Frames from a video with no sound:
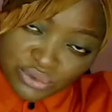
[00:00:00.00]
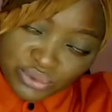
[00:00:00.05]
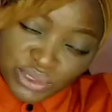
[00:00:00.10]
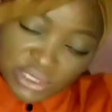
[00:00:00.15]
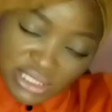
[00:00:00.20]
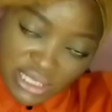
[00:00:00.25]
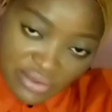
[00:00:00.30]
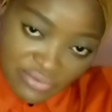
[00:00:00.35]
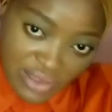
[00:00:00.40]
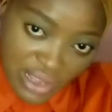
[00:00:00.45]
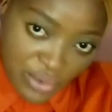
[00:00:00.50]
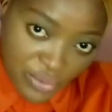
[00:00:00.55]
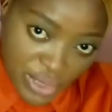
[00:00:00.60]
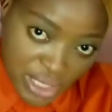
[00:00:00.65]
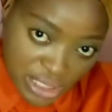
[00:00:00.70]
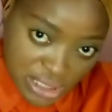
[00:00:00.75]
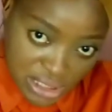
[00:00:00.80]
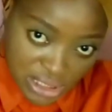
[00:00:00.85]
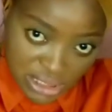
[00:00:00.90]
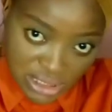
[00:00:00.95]
whichever way
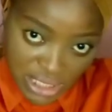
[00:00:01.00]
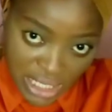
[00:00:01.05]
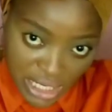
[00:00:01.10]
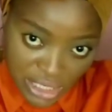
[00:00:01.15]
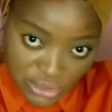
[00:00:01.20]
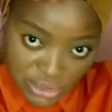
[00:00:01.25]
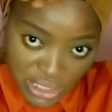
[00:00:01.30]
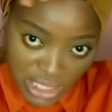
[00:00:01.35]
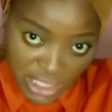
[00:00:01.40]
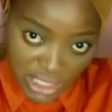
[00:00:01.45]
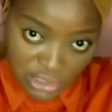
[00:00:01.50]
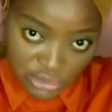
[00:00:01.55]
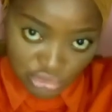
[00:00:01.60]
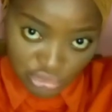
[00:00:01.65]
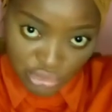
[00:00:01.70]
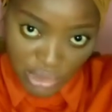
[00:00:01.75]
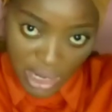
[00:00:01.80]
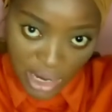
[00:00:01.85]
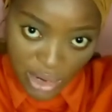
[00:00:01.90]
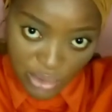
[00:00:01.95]
it is. Then you take it
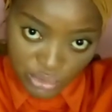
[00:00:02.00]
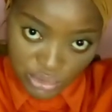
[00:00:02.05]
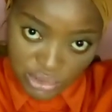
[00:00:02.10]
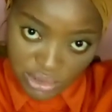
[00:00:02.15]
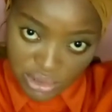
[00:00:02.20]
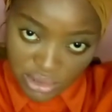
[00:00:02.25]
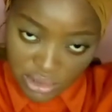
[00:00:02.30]
round,